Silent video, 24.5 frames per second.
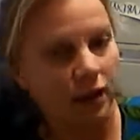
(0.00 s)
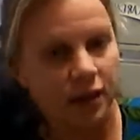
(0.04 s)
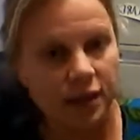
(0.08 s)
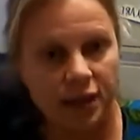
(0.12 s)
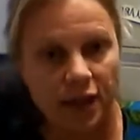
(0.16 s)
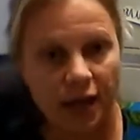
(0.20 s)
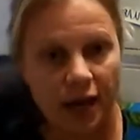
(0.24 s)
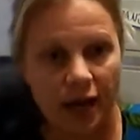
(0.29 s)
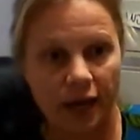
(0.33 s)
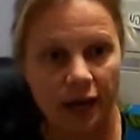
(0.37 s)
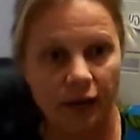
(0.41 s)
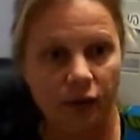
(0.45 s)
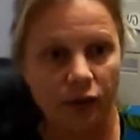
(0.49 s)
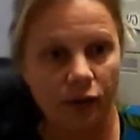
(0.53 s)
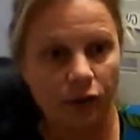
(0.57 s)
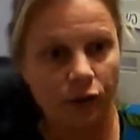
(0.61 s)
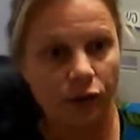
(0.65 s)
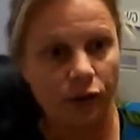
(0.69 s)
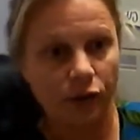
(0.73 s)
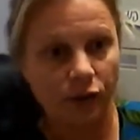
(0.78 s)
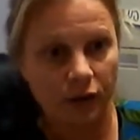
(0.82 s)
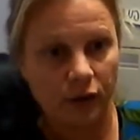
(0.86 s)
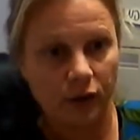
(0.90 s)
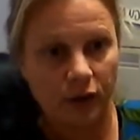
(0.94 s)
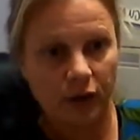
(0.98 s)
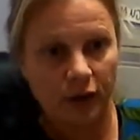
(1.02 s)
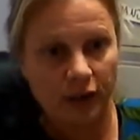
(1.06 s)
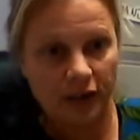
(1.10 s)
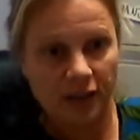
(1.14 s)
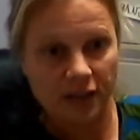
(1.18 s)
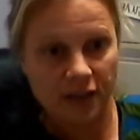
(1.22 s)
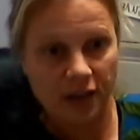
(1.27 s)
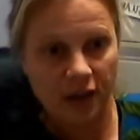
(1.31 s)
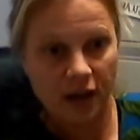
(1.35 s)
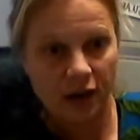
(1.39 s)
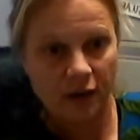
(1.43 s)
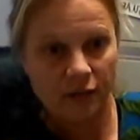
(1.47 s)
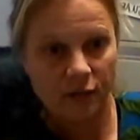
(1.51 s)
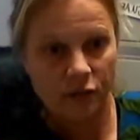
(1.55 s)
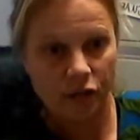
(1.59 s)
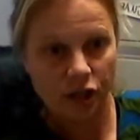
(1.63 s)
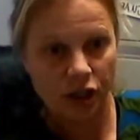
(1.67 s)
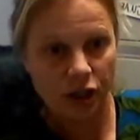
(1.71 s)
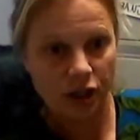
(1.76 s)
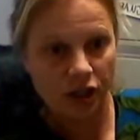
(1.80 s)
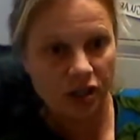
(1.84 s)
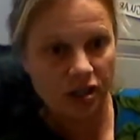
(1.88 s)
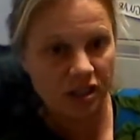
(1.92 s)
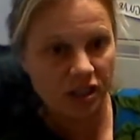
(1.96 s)
titled at the top,
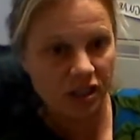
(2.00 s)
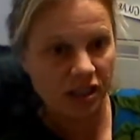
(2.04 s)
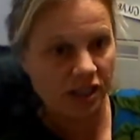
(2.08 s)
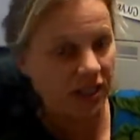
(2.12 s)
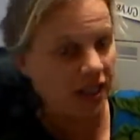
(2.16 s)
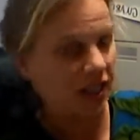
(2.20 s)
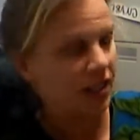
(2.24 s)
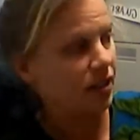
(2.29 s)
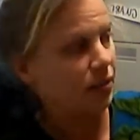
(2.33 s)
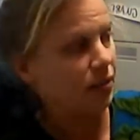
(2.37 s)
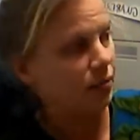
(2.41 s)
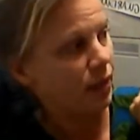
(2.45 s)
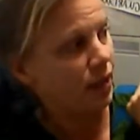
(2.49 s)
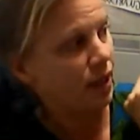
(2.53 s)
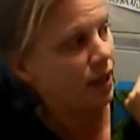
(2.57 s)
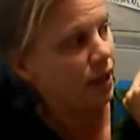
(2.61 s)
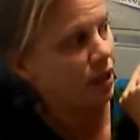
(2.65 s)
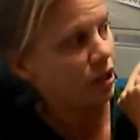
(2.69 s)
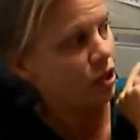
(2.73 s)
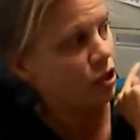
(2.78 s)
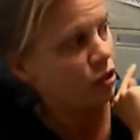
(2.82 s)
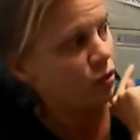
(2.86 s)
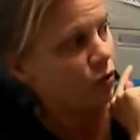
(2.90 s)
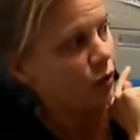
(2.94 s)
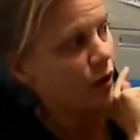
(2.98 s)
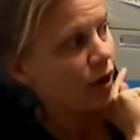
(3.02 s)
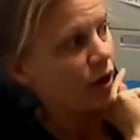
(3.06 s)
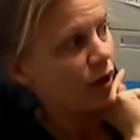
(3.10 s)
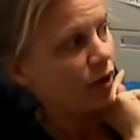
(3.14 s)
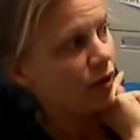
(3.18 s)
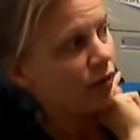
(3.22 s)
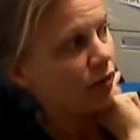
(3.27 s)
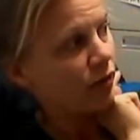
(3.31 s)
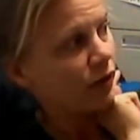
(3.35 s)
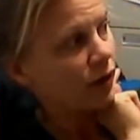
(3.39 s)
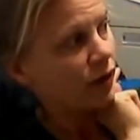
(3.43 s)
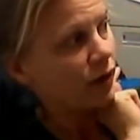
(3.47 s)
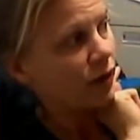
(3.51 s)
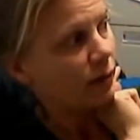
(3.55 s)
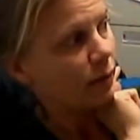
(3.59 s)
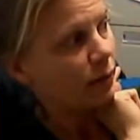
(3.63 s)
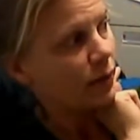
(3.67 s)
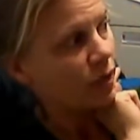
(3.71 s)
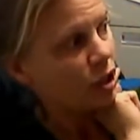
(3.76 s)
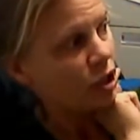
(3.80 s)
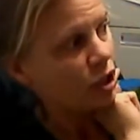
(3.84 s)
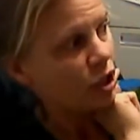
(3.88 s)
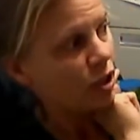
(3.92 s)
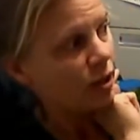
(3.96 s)
Justice Administrative
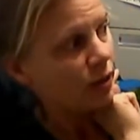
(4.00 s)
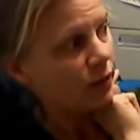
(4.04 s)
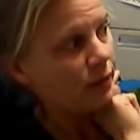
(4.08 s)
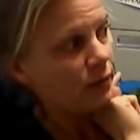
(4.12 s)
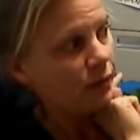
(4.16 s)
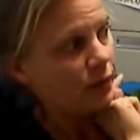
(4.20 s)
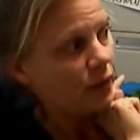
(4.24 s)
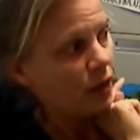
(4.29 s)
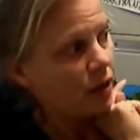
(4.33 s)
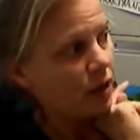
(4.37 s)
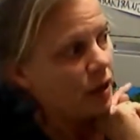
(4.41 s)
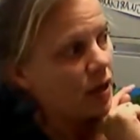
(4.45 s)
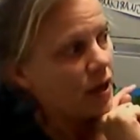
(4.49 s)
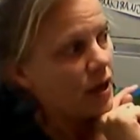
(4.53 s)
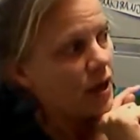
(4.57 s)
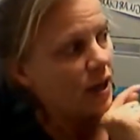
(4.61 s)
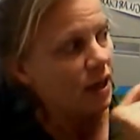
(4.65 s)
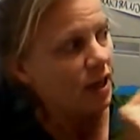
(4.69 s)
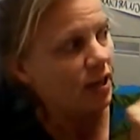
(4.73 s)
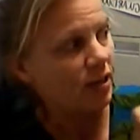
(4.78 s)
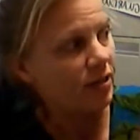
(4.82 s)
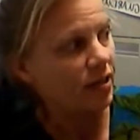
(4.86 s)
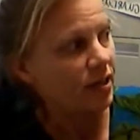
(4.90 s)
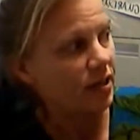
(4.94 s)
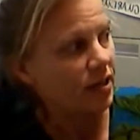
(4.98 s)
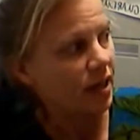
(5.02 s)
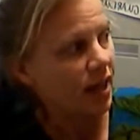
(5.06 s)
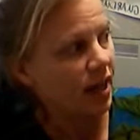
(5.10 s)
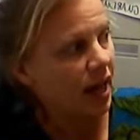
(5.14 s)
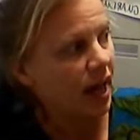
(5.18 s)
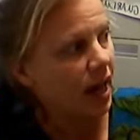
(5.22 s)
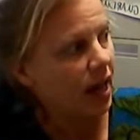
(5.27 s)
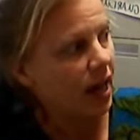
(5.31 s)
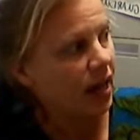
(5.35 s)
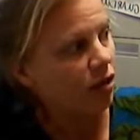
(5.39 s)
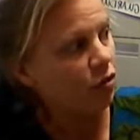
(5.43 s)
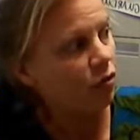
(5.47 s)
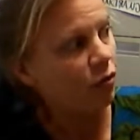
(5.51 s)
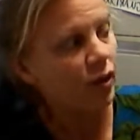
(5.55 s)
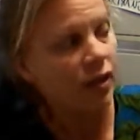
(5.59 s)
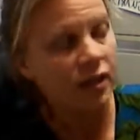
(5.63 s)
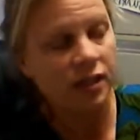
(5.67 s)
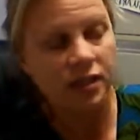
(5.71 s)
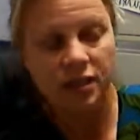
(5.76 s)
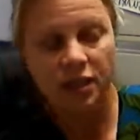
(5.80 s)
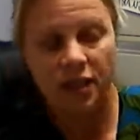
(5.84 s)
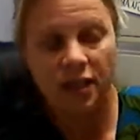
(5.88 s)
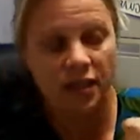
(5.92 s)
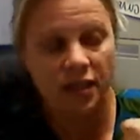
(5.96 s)
Commission. It's the
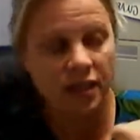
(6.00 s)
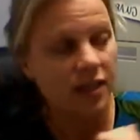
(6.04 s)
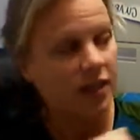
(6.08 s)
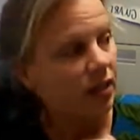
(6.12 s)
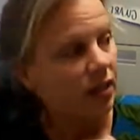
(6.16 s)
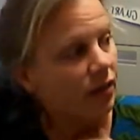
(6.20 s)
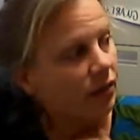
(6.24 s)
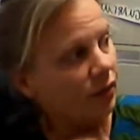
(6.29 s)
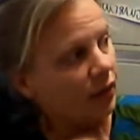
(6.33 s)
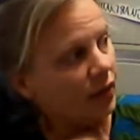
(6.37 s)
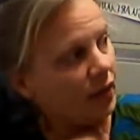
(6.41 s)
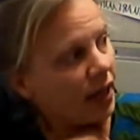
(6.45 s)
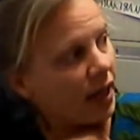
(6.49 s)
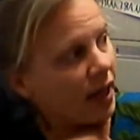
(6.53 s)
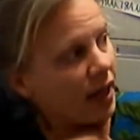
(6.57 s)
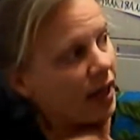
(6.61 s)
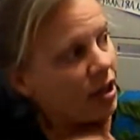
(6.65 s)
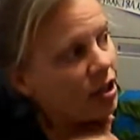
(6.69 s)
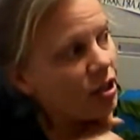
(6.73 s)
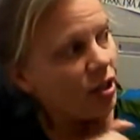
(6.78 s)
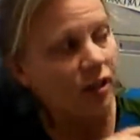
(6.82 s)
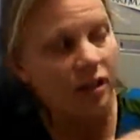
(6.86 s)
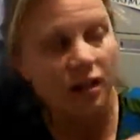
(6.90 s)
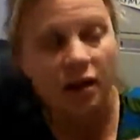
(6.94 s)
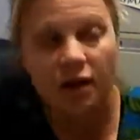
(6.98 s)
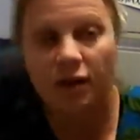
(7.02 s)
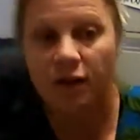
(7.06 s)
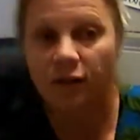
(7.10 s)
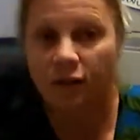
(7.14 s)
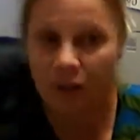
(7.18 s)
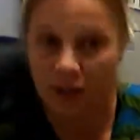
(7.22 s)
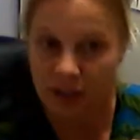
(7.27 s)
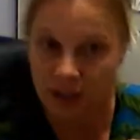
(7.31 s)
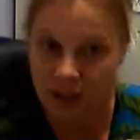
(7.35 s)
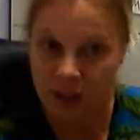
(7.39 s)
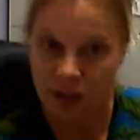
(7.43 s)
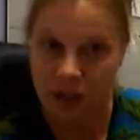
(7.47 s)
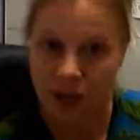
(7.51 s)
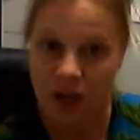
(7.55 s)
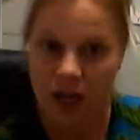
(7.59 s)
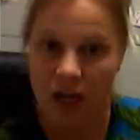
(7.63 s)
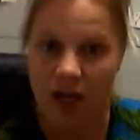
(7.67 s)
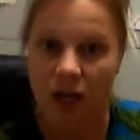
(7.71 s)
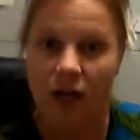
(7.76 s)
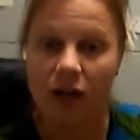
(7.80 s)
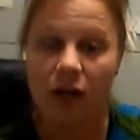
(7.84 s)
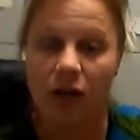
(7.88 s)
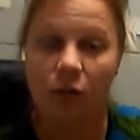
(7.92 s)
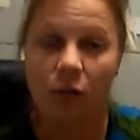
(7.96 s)
Address Identification
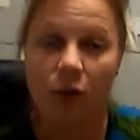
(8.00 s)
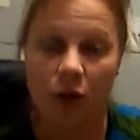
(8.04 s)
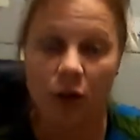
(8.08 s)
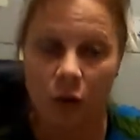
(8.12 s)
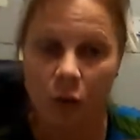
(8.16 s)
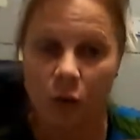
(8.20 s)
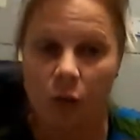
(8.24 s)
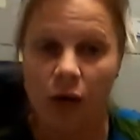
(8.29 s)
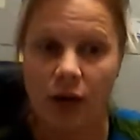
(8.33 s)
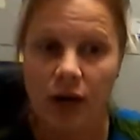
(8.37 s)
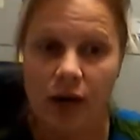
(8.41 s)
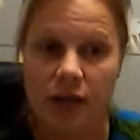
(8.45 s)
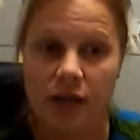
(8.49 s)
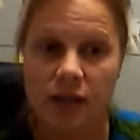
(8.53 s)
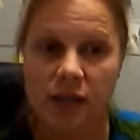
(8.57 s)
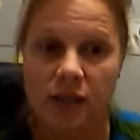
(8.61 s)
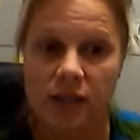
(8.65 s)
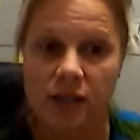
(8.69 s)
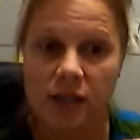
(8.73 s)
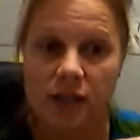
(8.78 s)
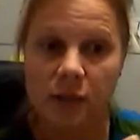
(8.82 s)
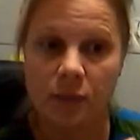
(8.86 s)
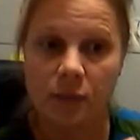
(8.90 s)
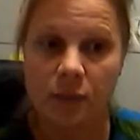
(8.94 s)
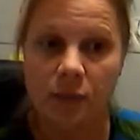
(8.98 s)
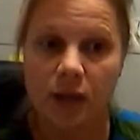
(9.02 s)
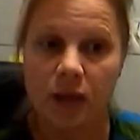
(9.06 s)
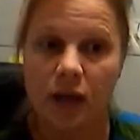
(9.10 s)
Confidentiality Request.